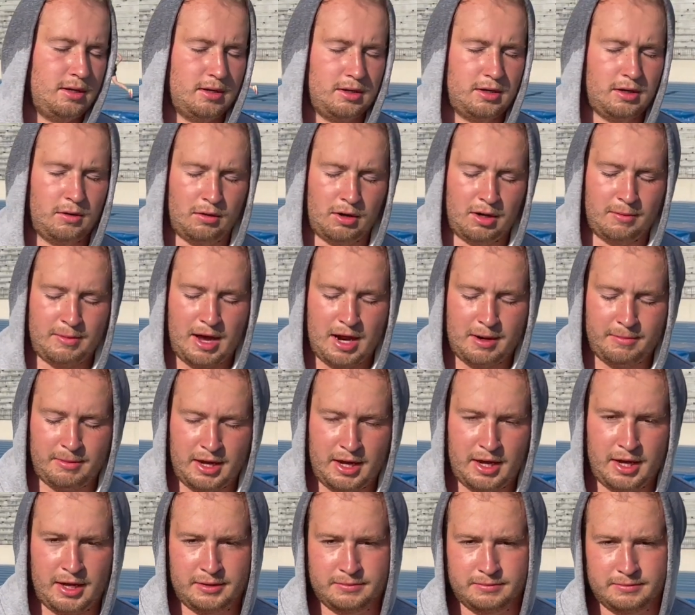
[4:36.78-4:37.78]
Don't worry about it,
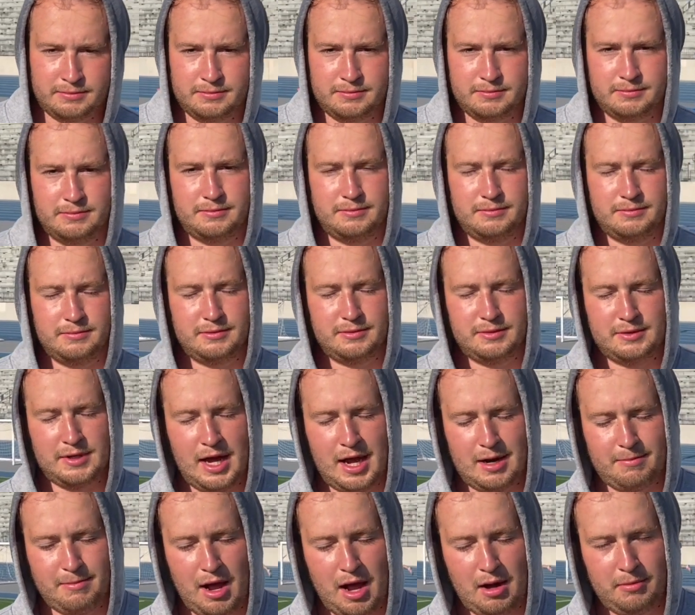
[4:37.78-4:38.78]
man. It's
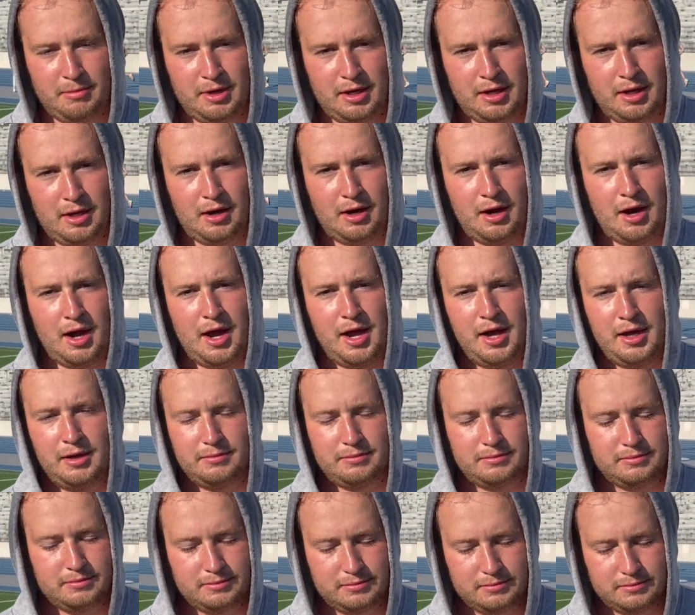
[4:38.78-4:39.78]
not about me, all right?
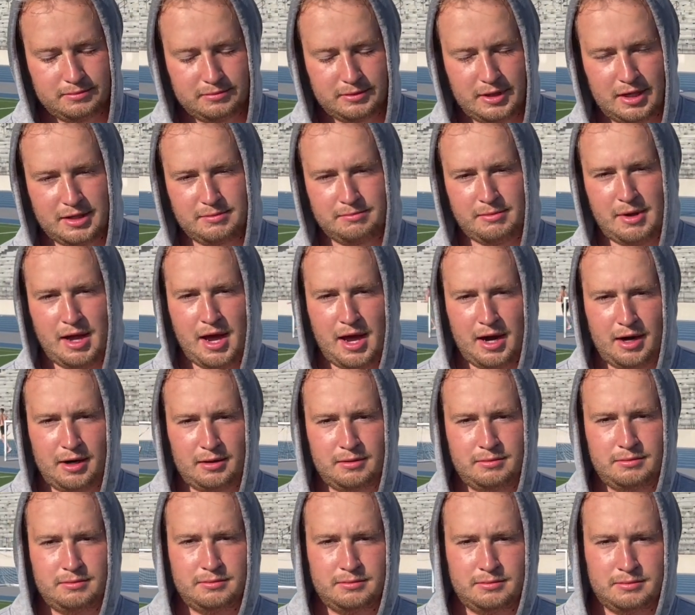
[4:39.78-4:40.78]
Doesn't matter.